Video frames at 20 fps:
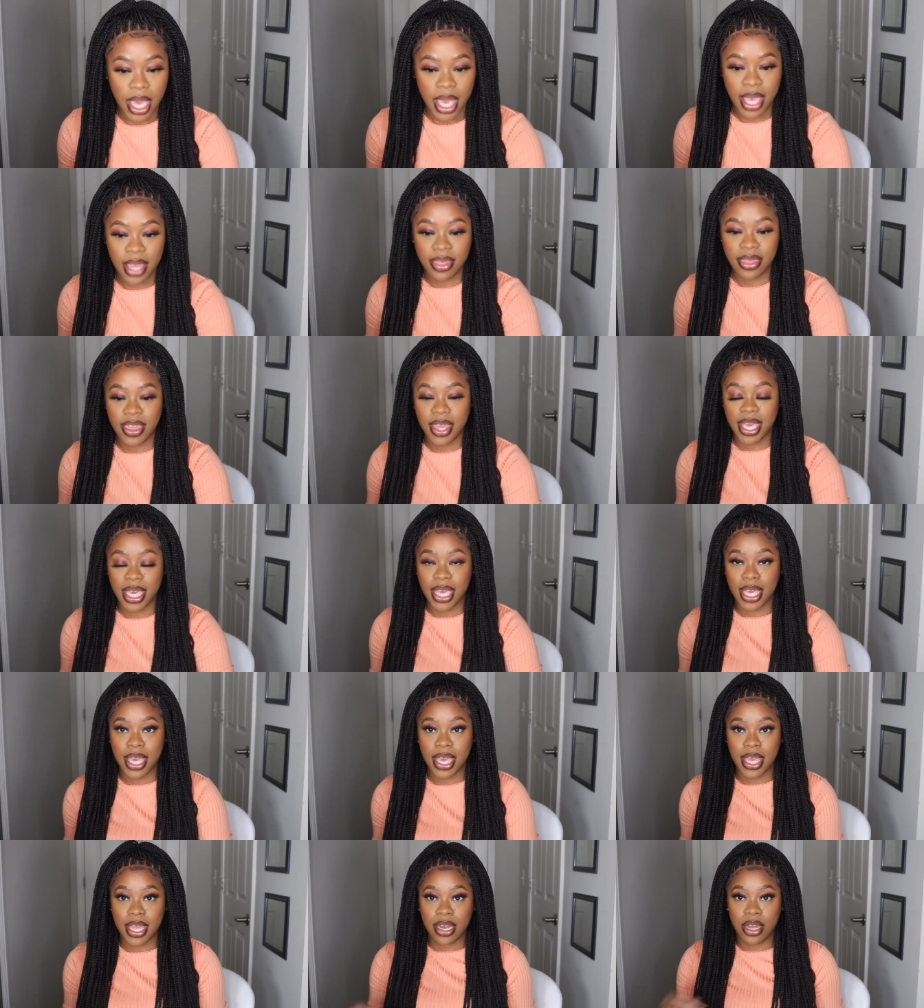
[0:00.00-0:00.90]
And
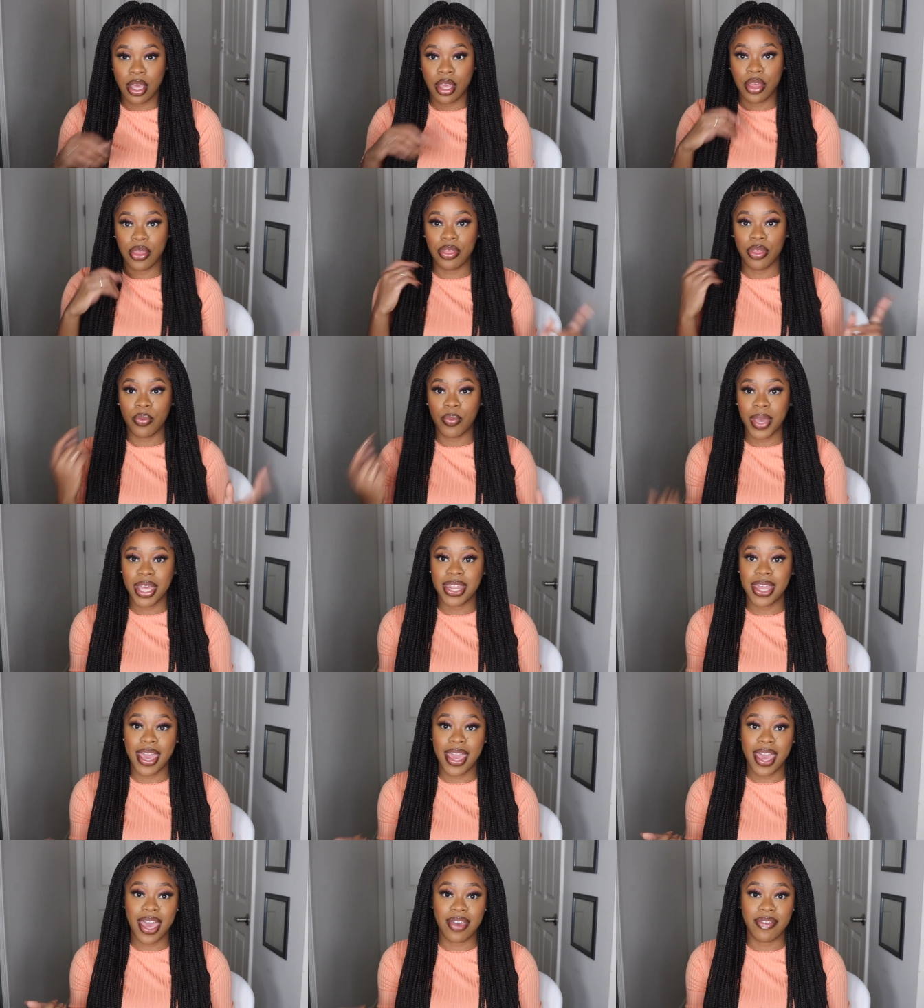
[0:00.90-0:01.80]
then the way
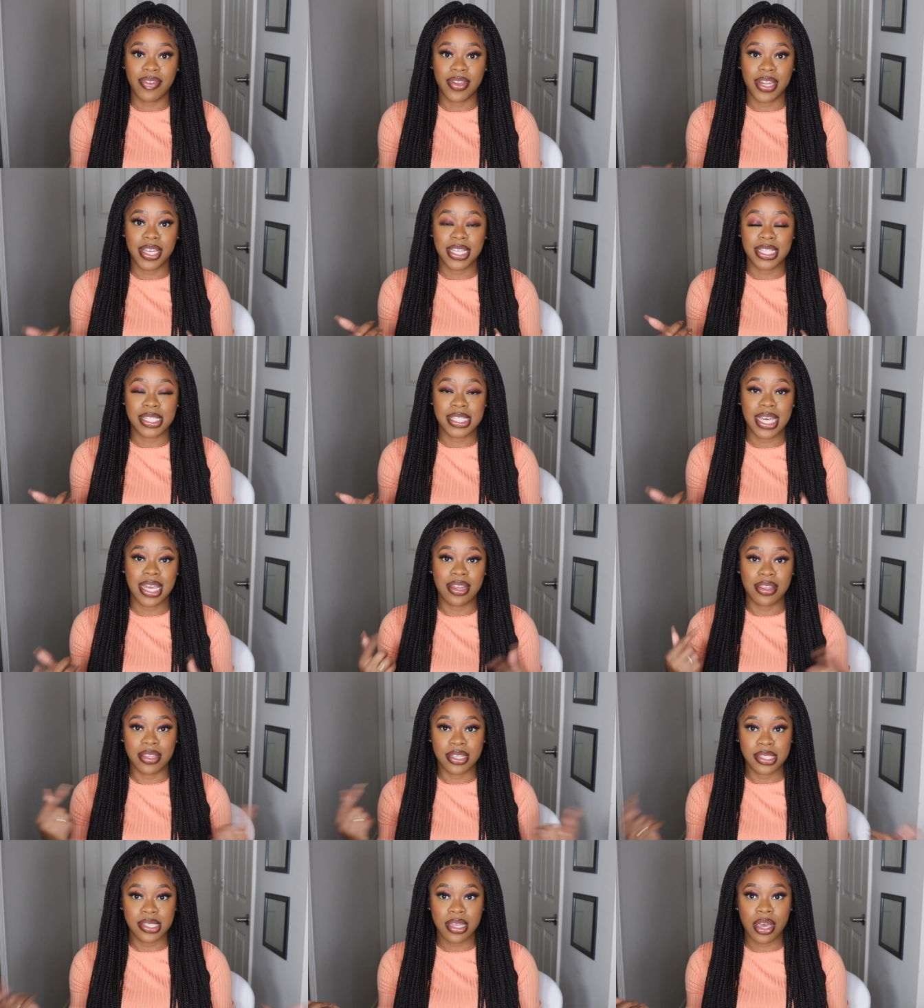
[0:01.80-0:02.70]
they have it inside
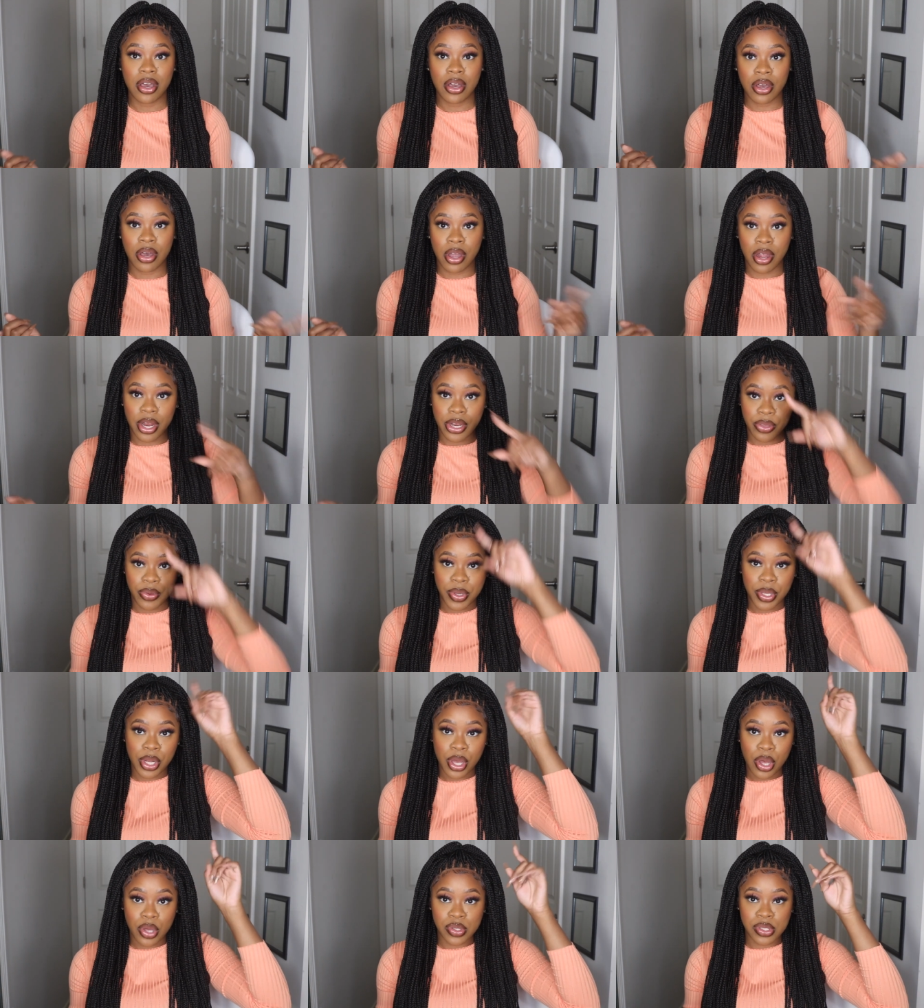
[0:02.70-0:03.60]
of the stock car, you
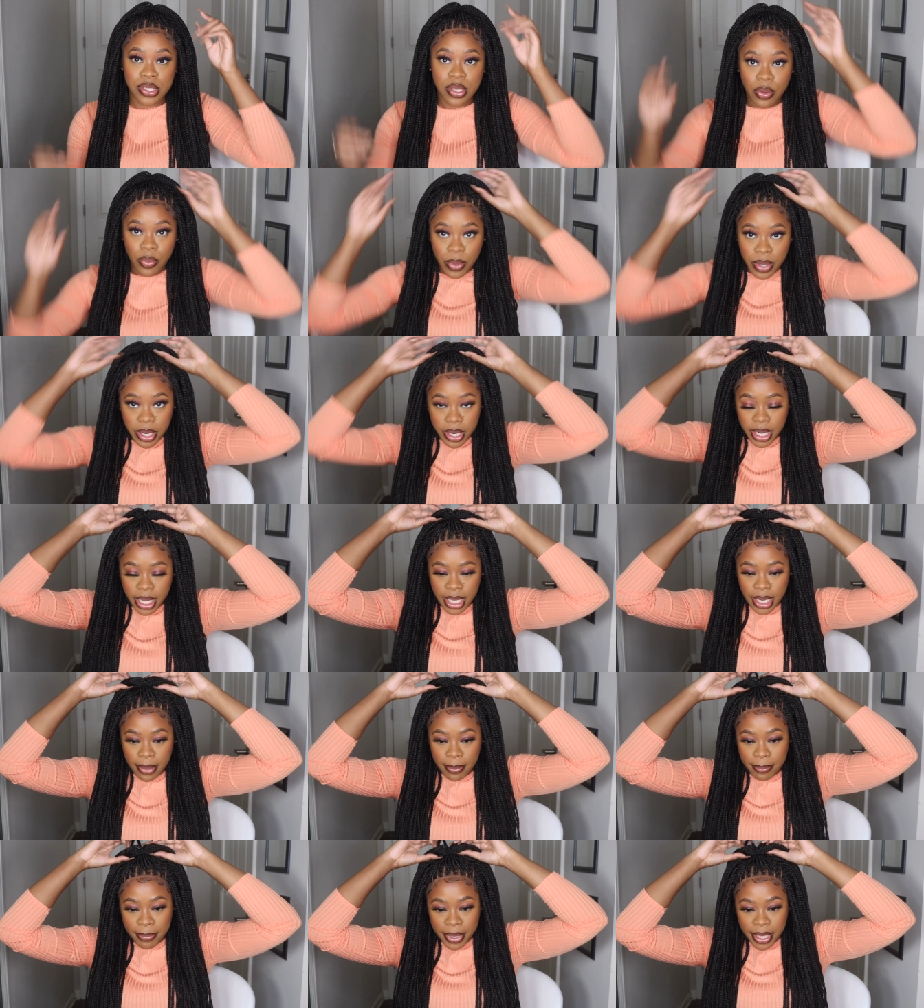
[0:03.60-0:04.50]
can also wear it
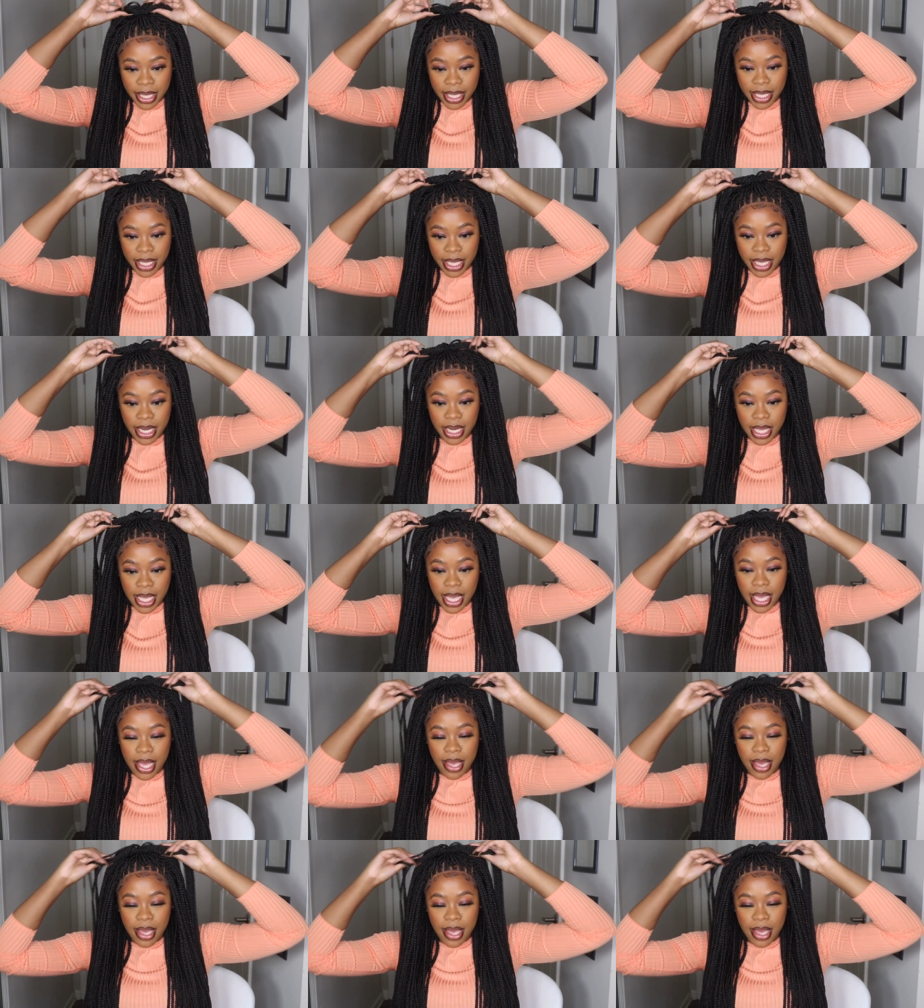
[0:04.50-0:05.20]
in a bun.